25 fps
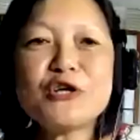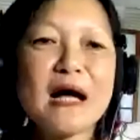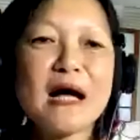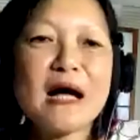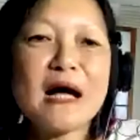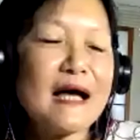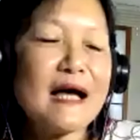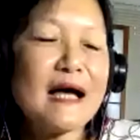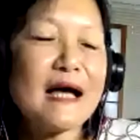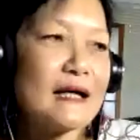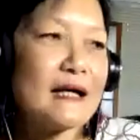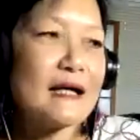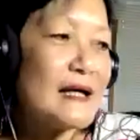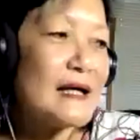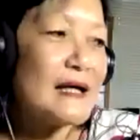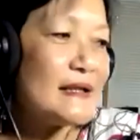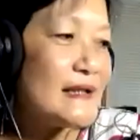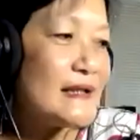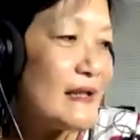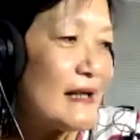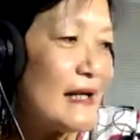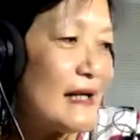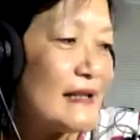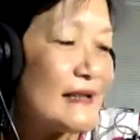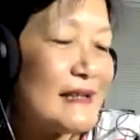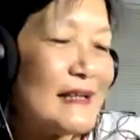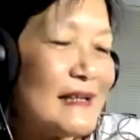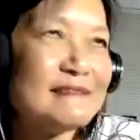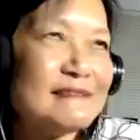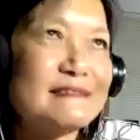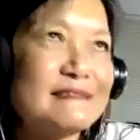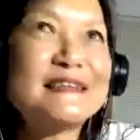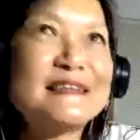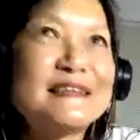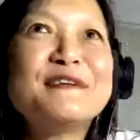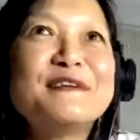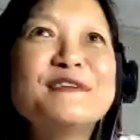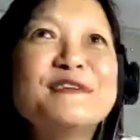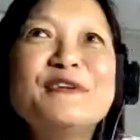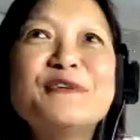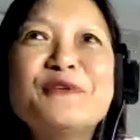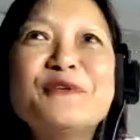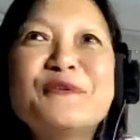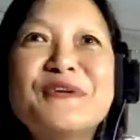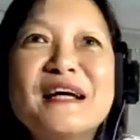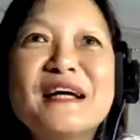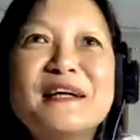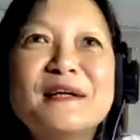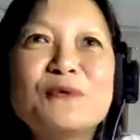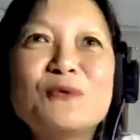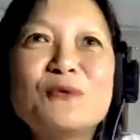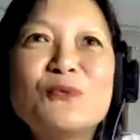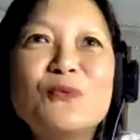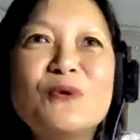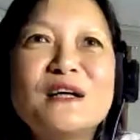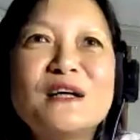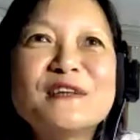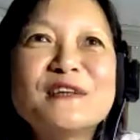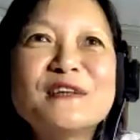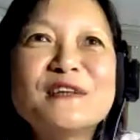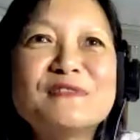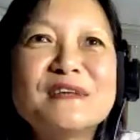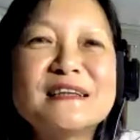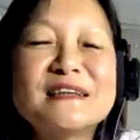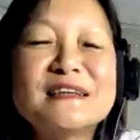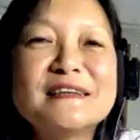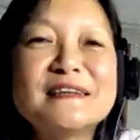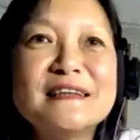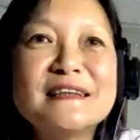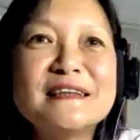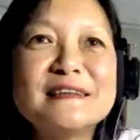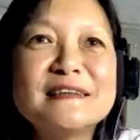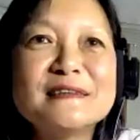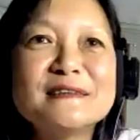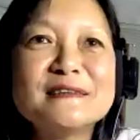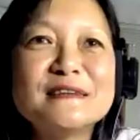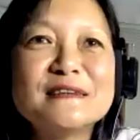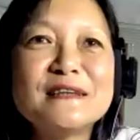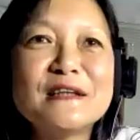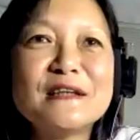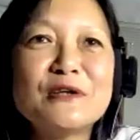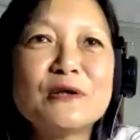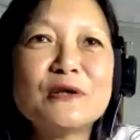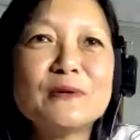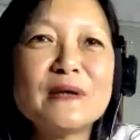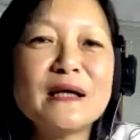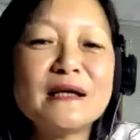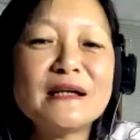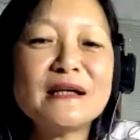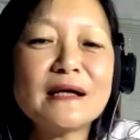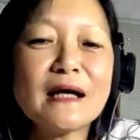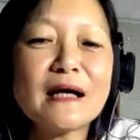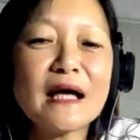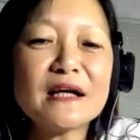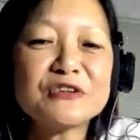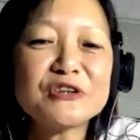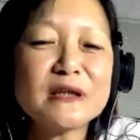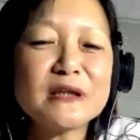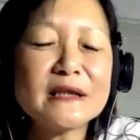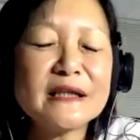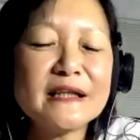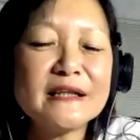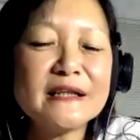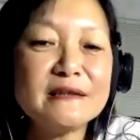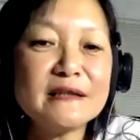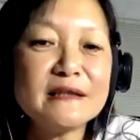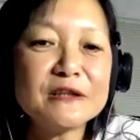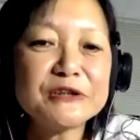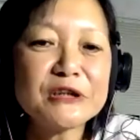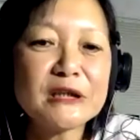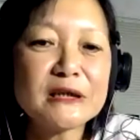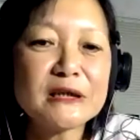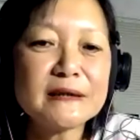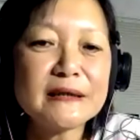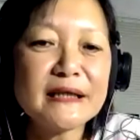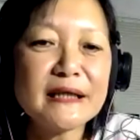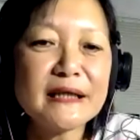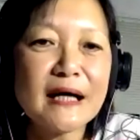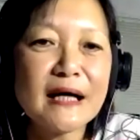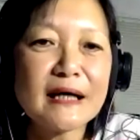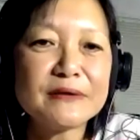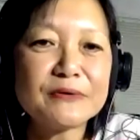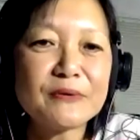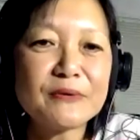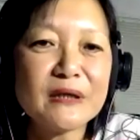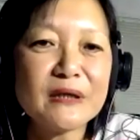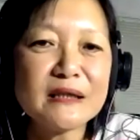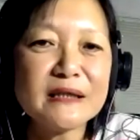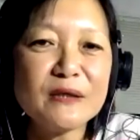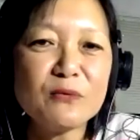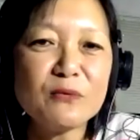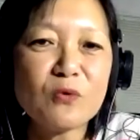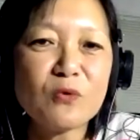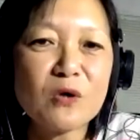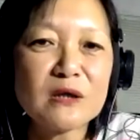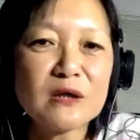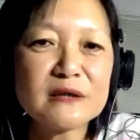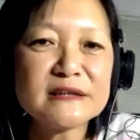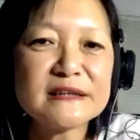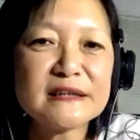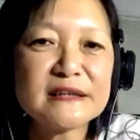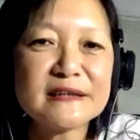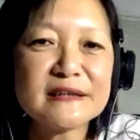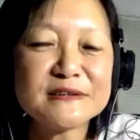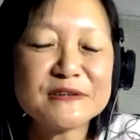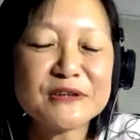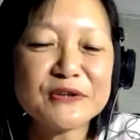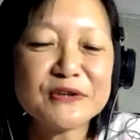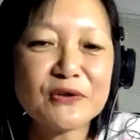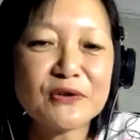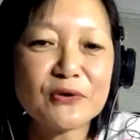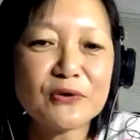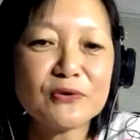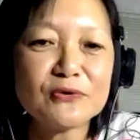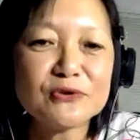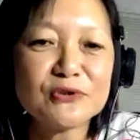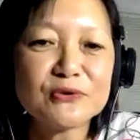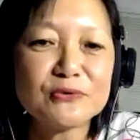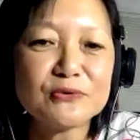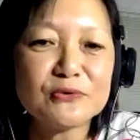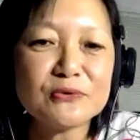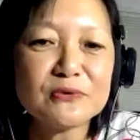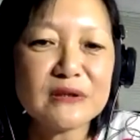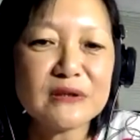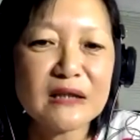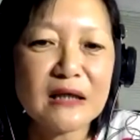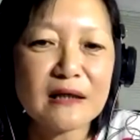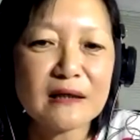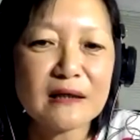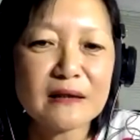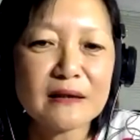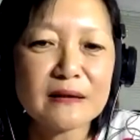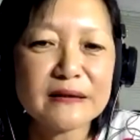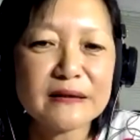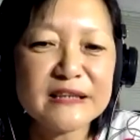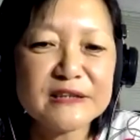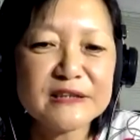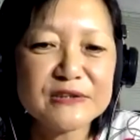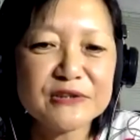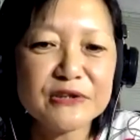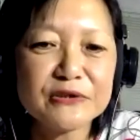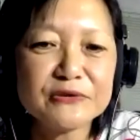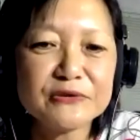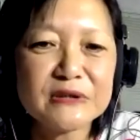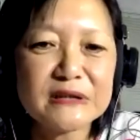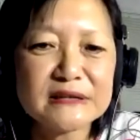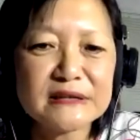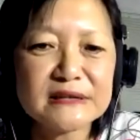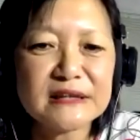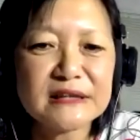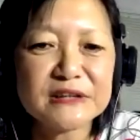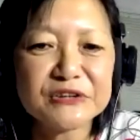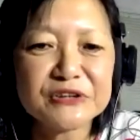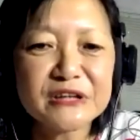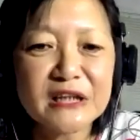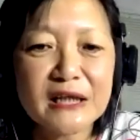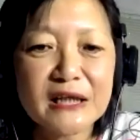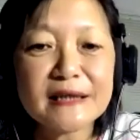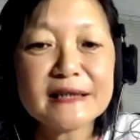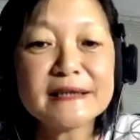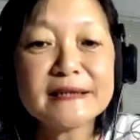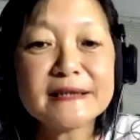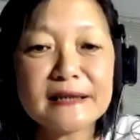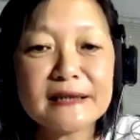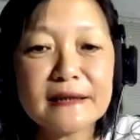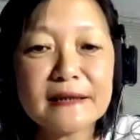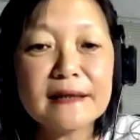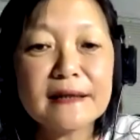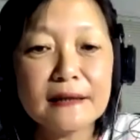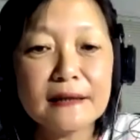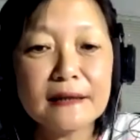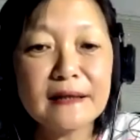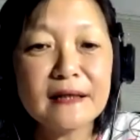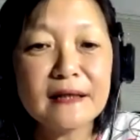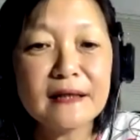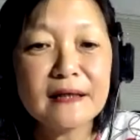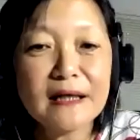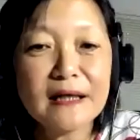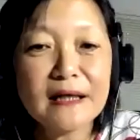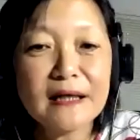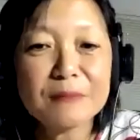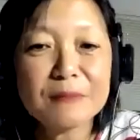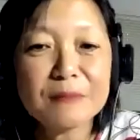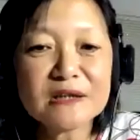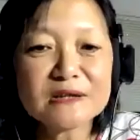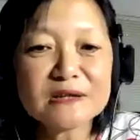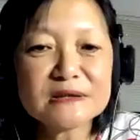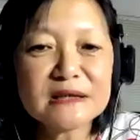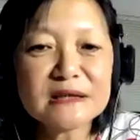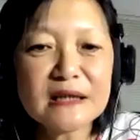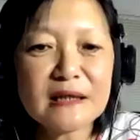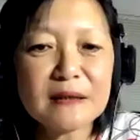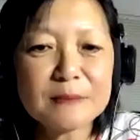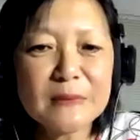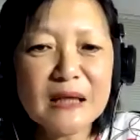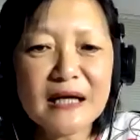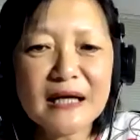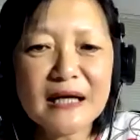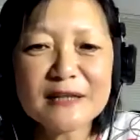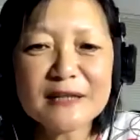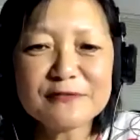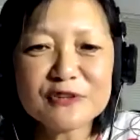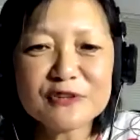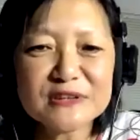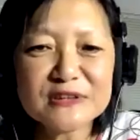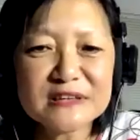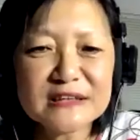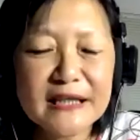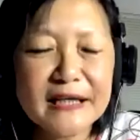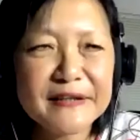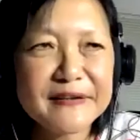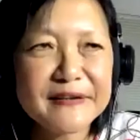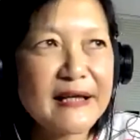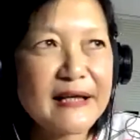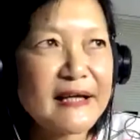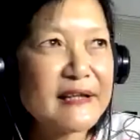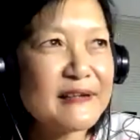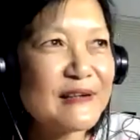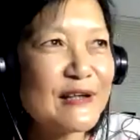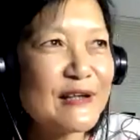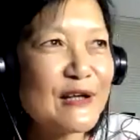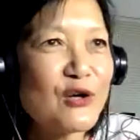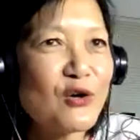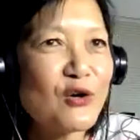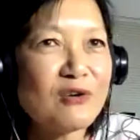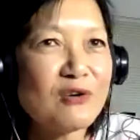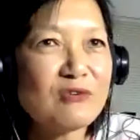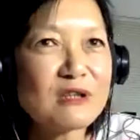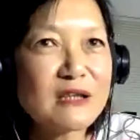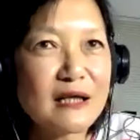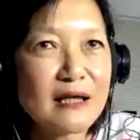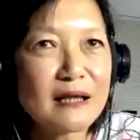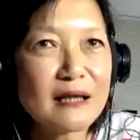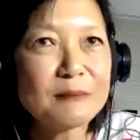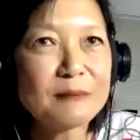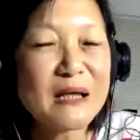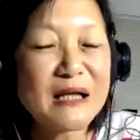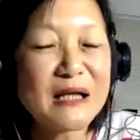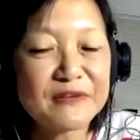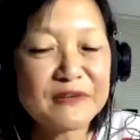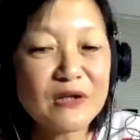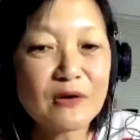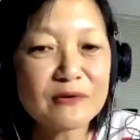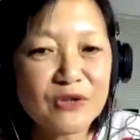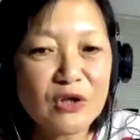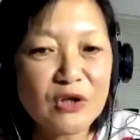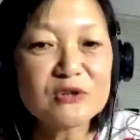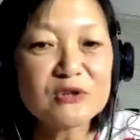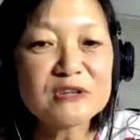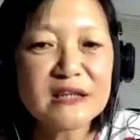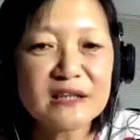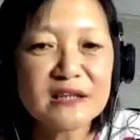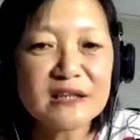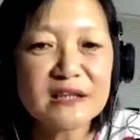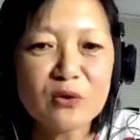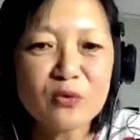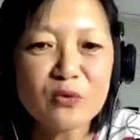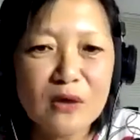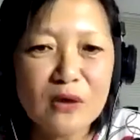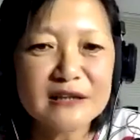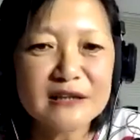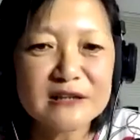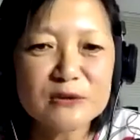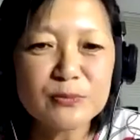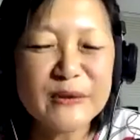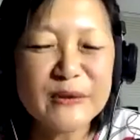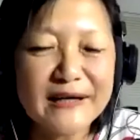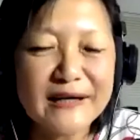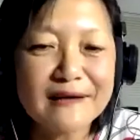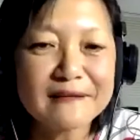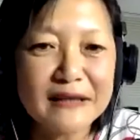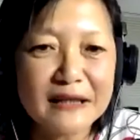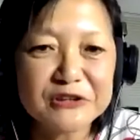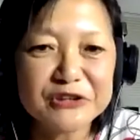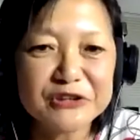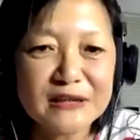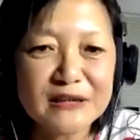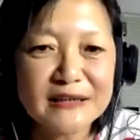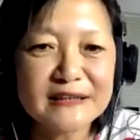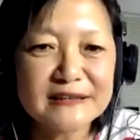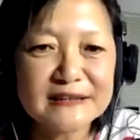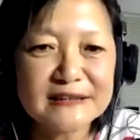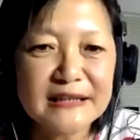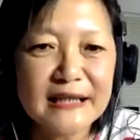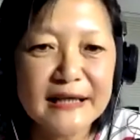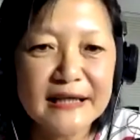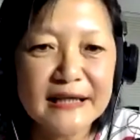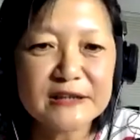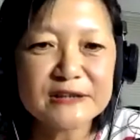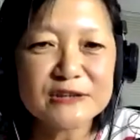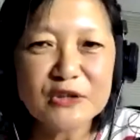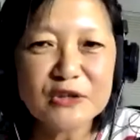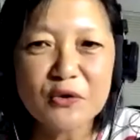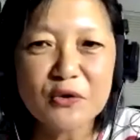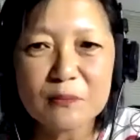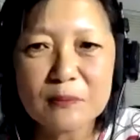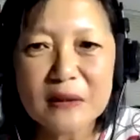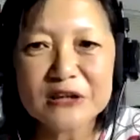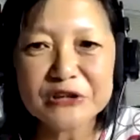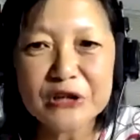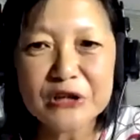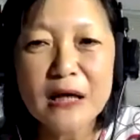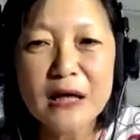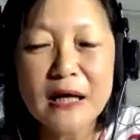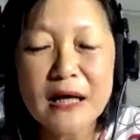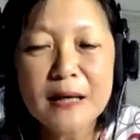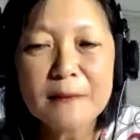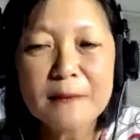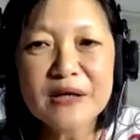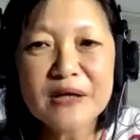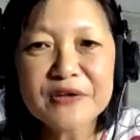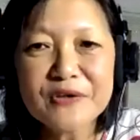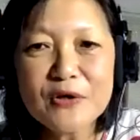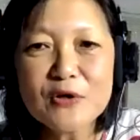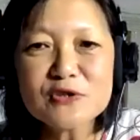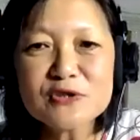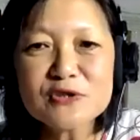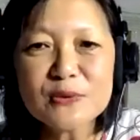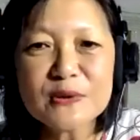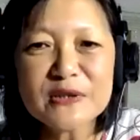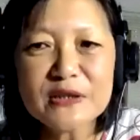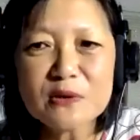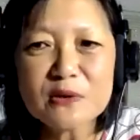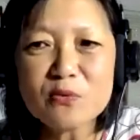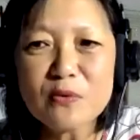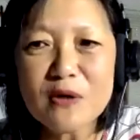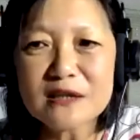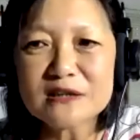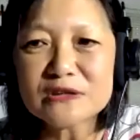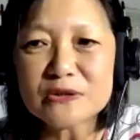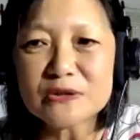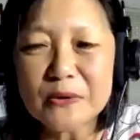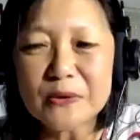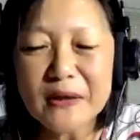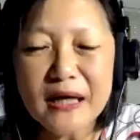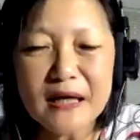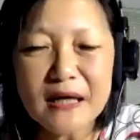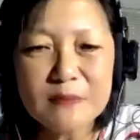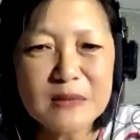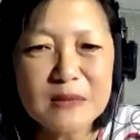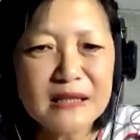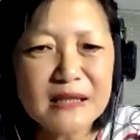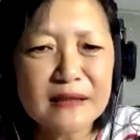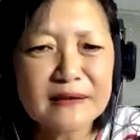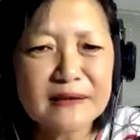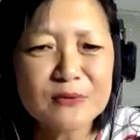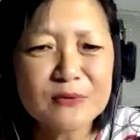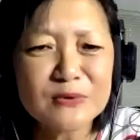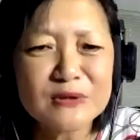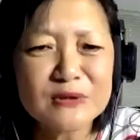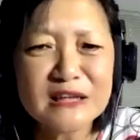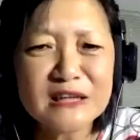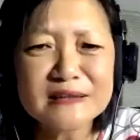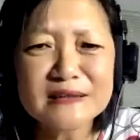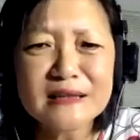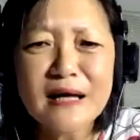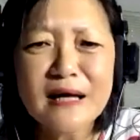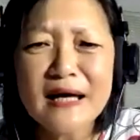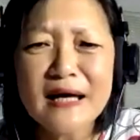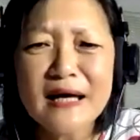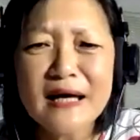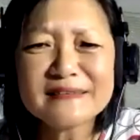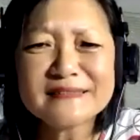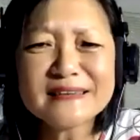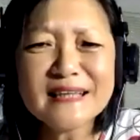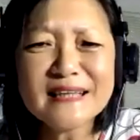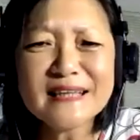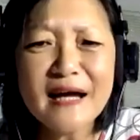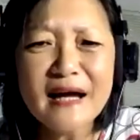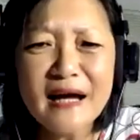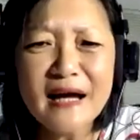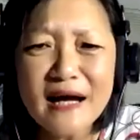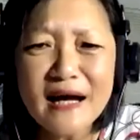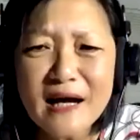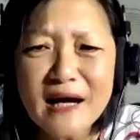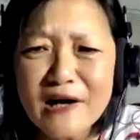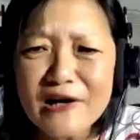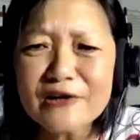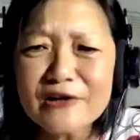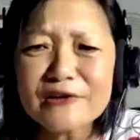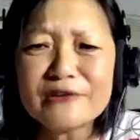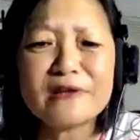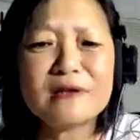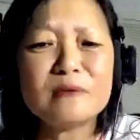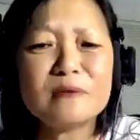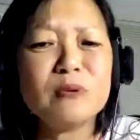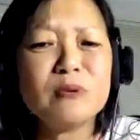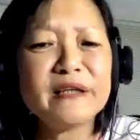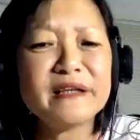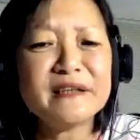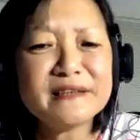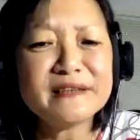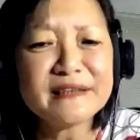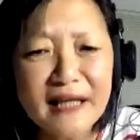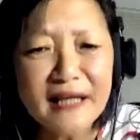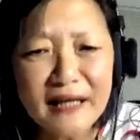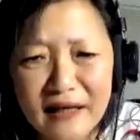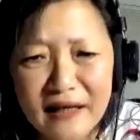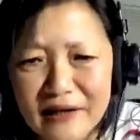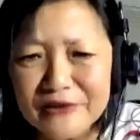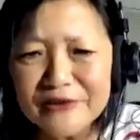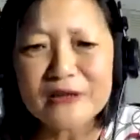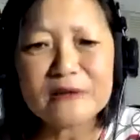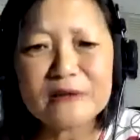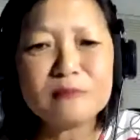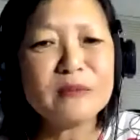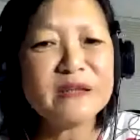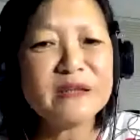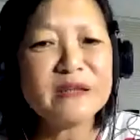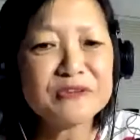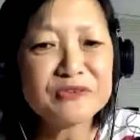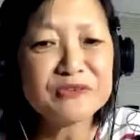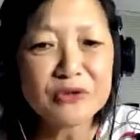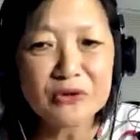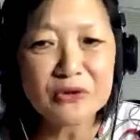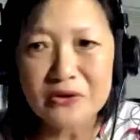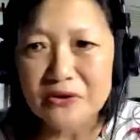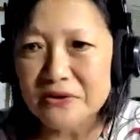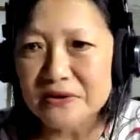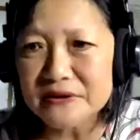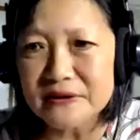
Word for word: I, I, I can tell you that one of the things, you know, it, actually initially I really wanted it to go to uh, these students in China because um, I have to say they, they all come and th- those are the ones without actually saying so much, but those were the ones who came in and they were just terribly, terribly taught.